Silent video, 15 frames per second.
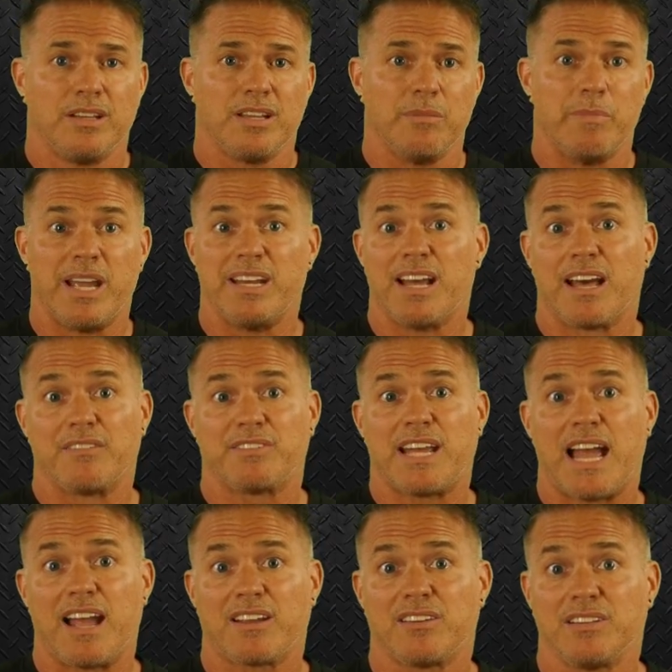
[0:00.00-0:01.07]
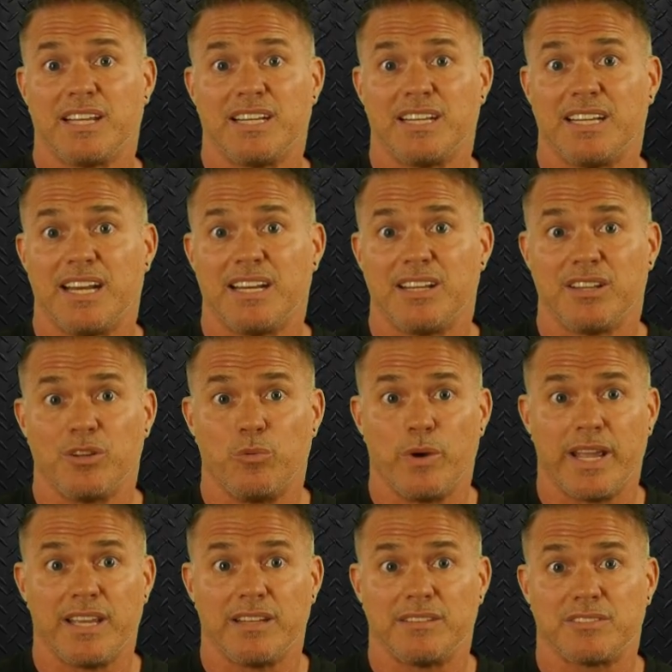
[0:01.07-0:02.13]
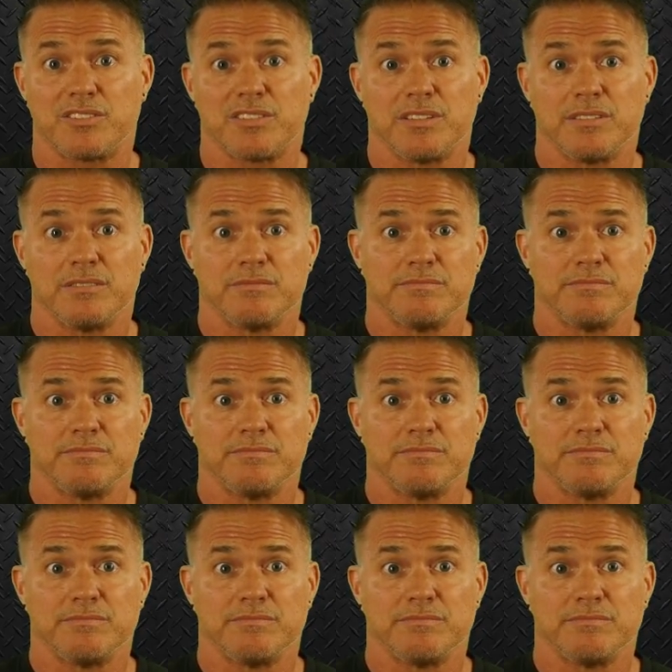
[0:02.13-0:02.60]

They may not have calculated any of the weights.